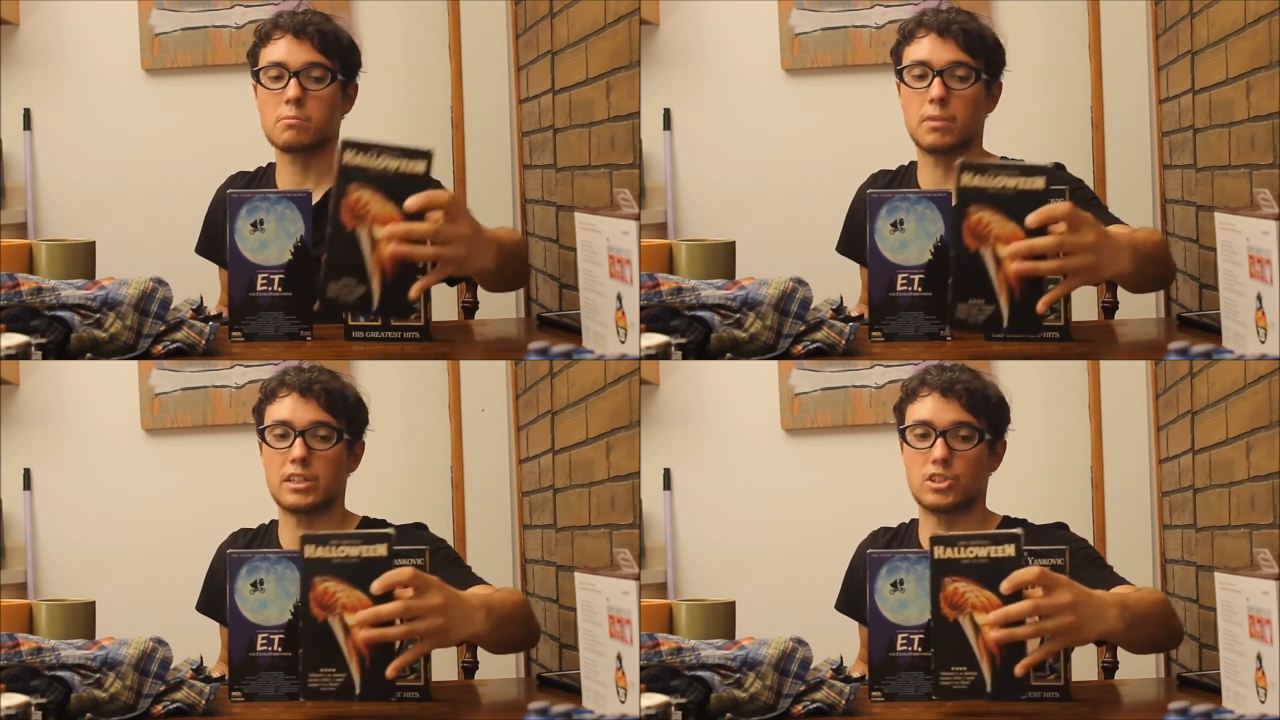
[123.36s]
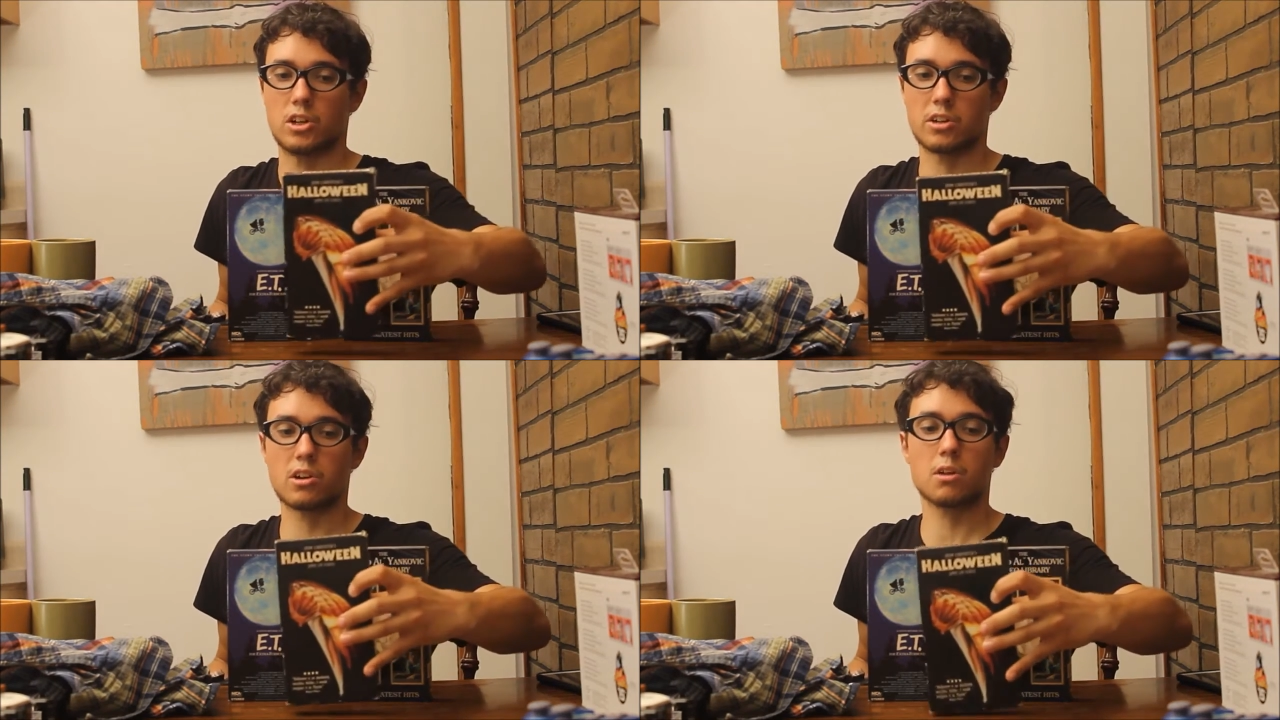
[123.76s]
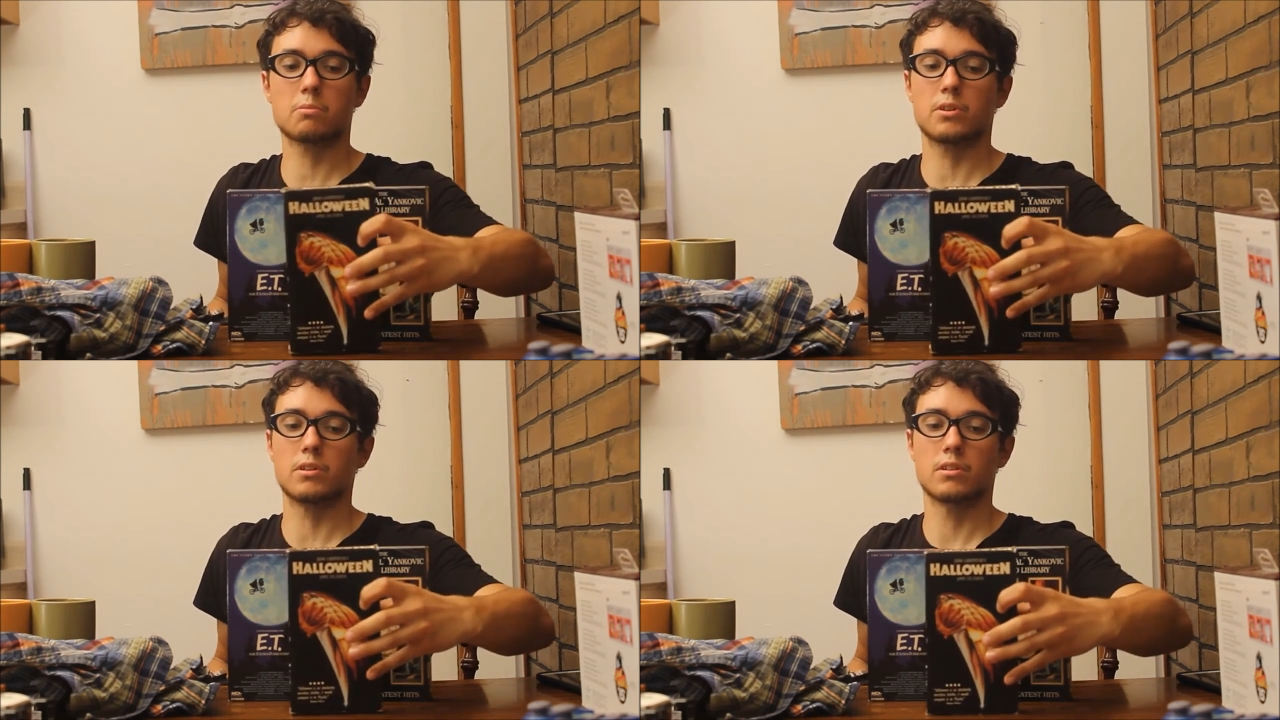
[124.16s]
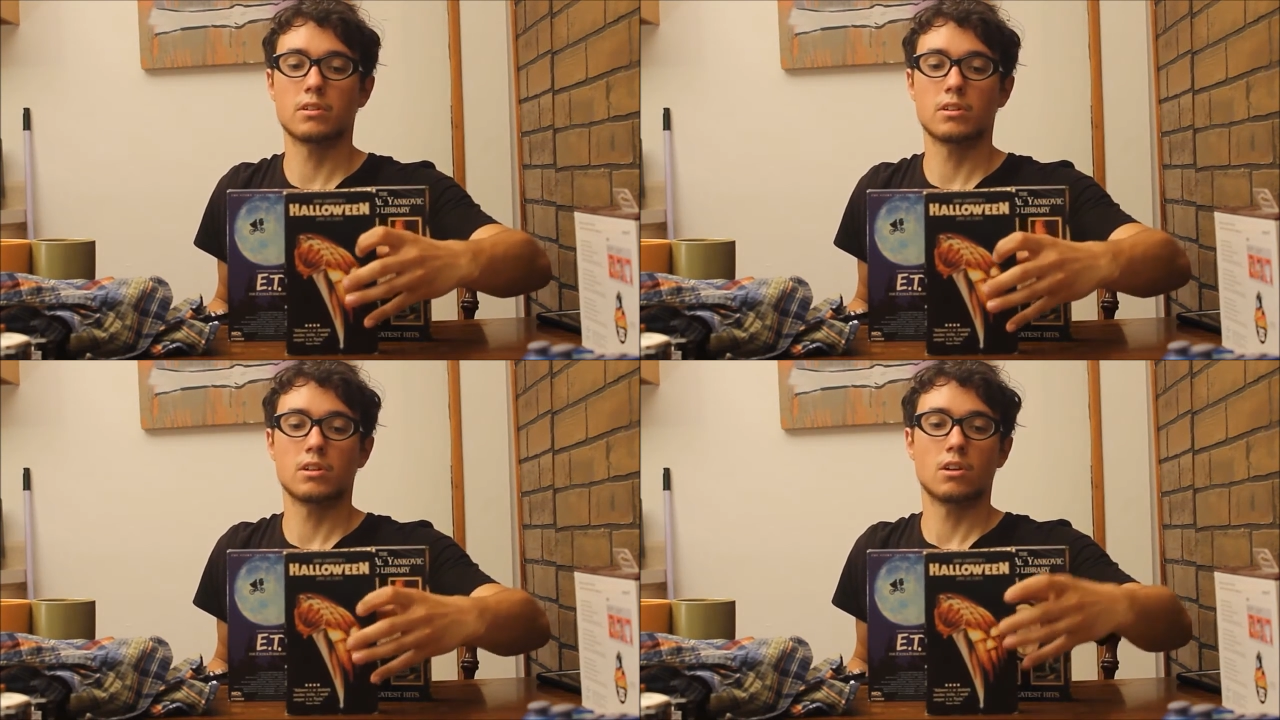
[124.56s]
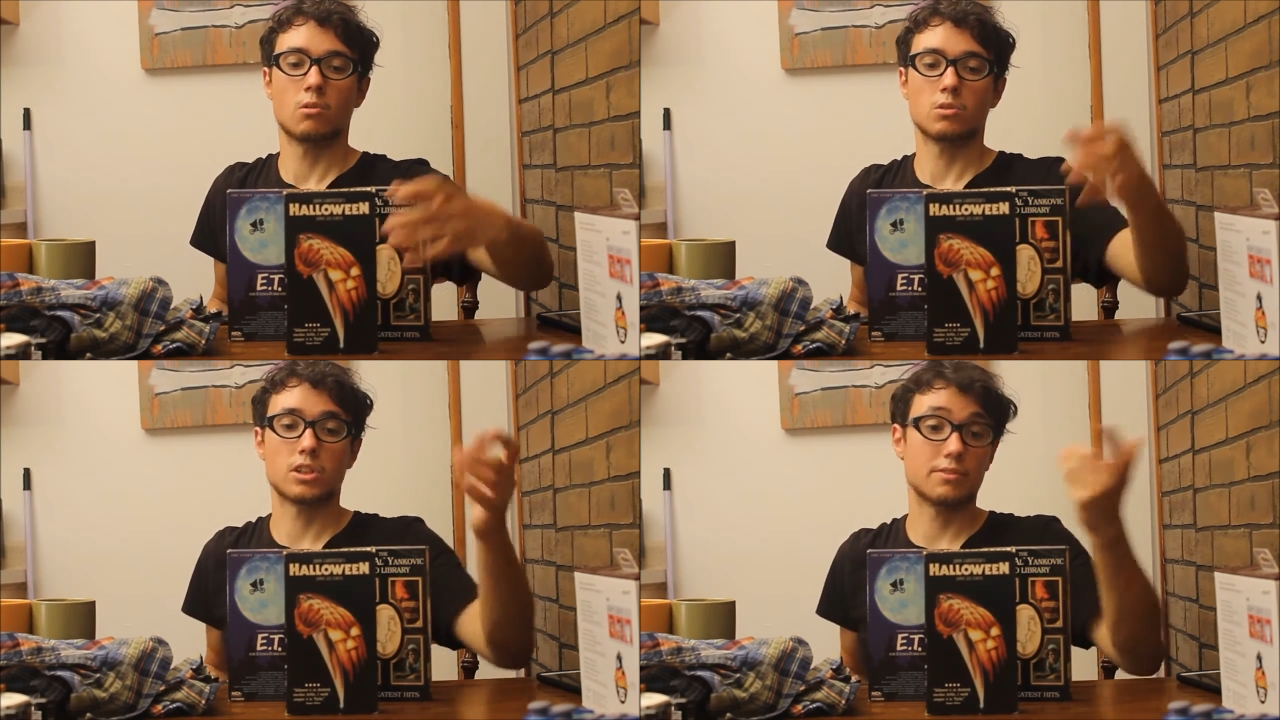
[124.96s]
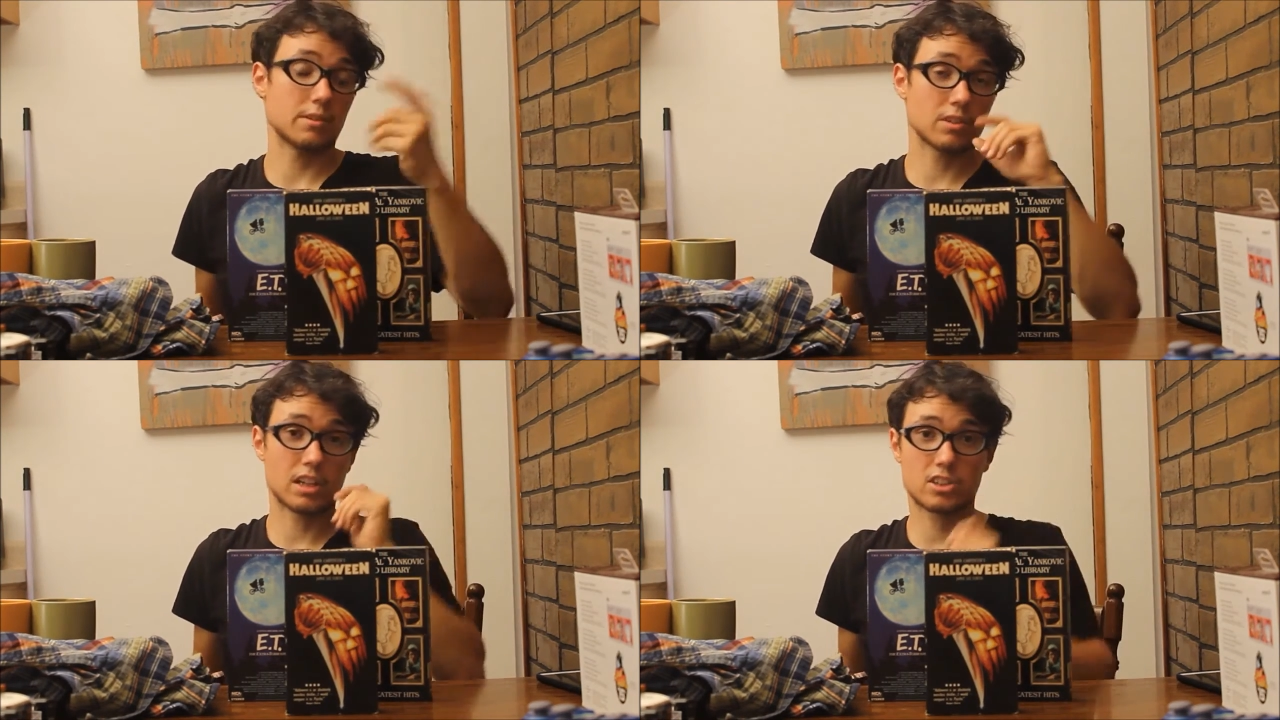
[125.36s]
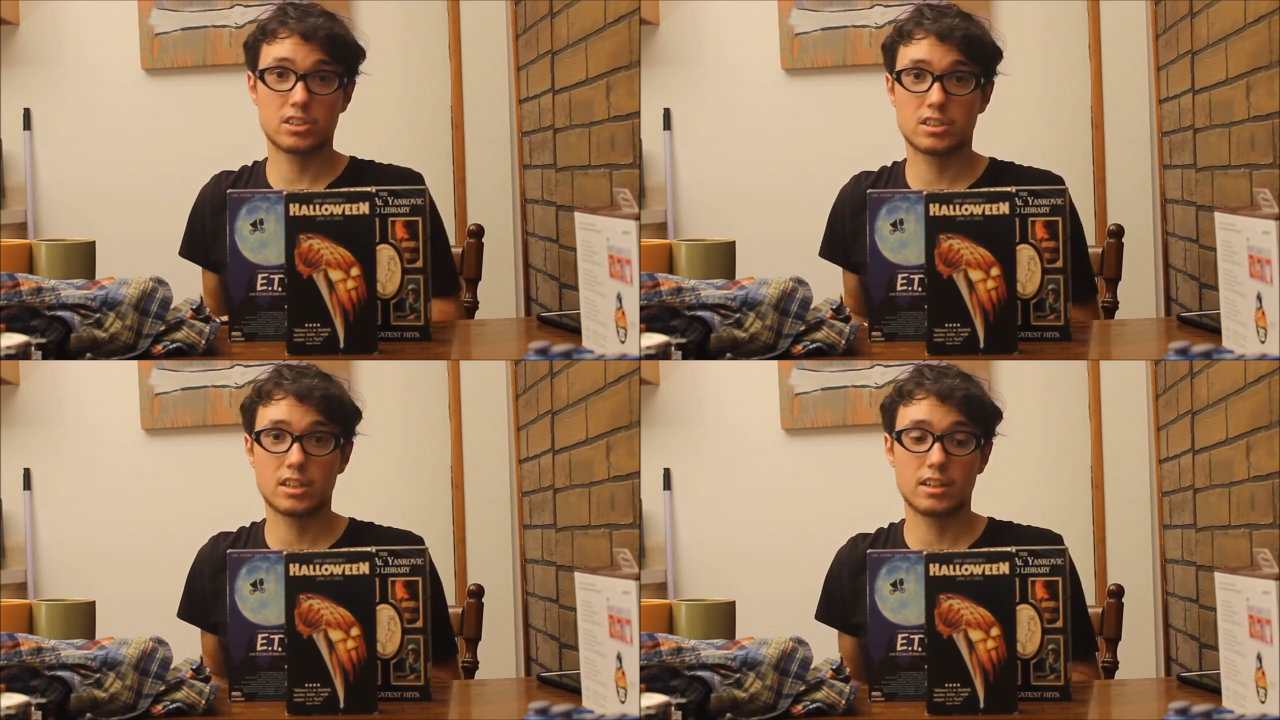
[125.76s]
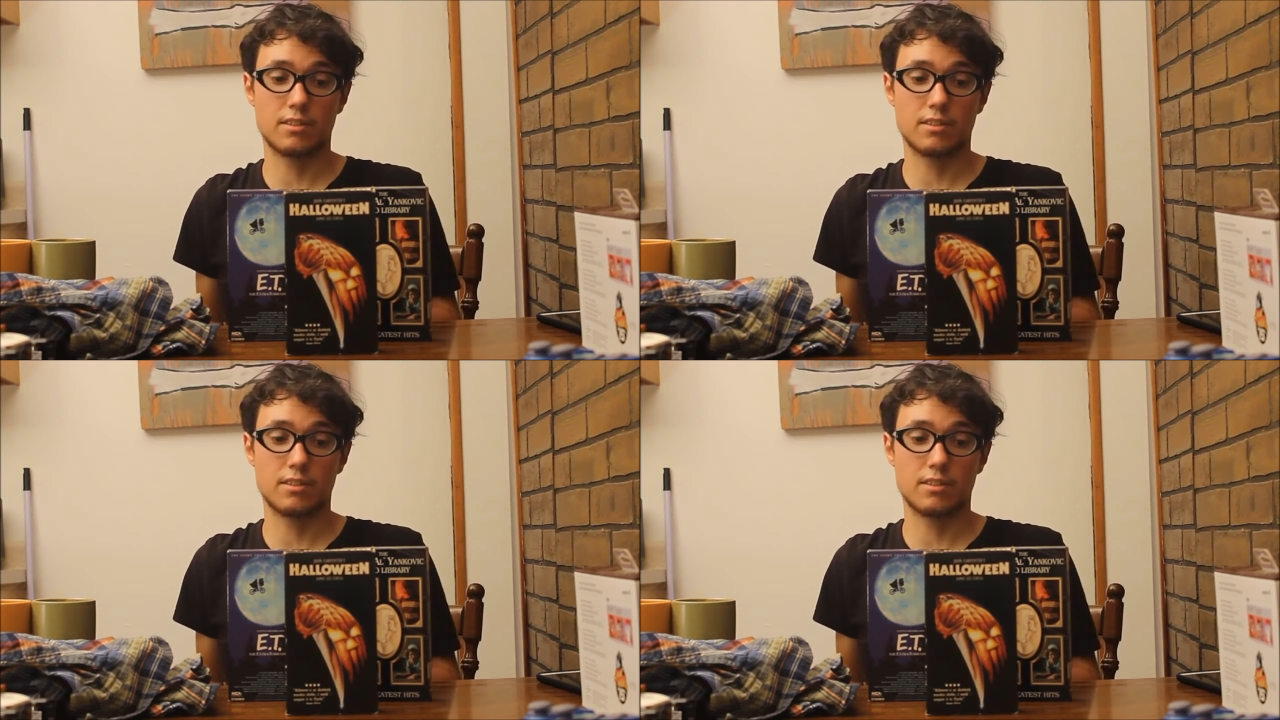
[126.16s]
by John Carpenter, which I've never actually seen,